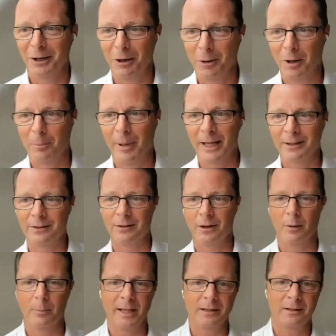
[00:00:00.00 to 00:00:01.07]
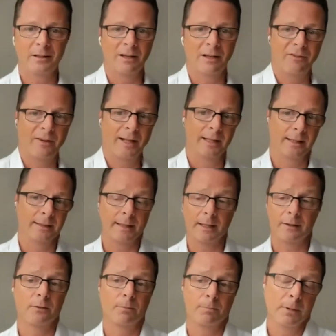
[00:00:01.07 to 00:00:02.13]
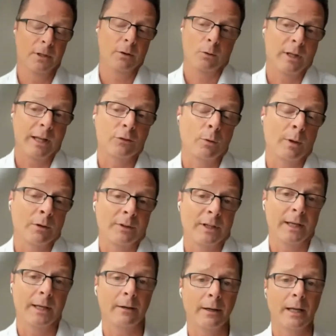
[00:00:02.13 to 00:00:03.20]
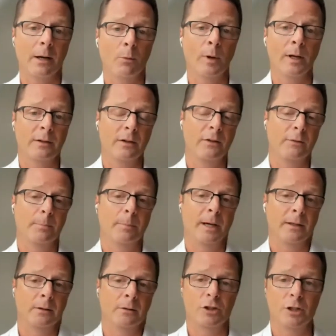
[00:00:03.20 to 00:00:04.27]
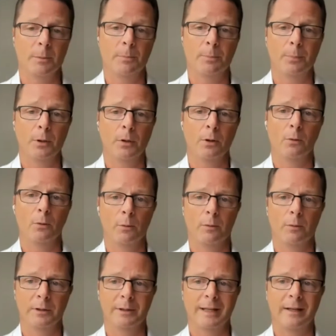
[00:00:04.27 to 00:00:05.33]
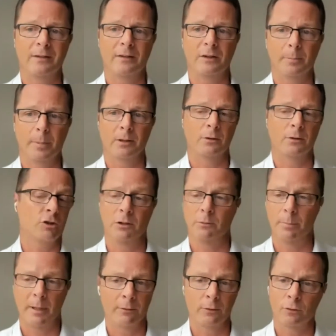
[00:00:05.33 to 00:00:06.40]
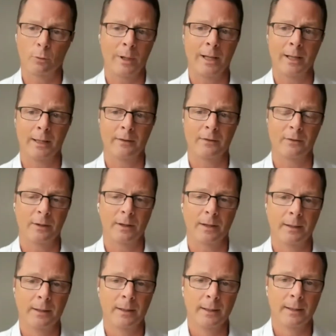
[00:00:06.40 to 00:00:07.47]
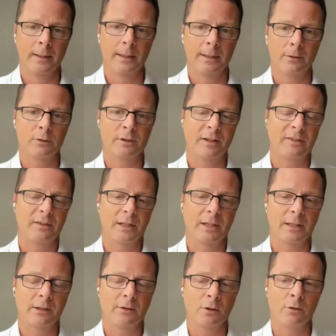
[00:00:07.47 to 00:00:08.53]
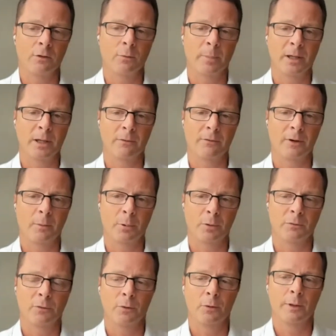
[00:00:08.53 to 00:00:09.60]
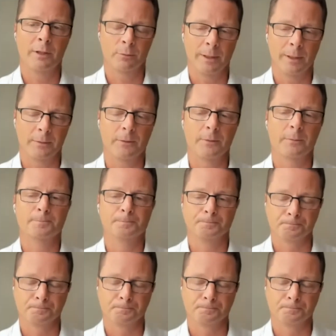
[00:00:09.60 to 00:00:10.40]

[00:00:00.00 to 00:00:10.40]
about TfL, and that's one of the area where this partnership we will test this partnership, as well as testing it is on the part of our portfolio as well. So.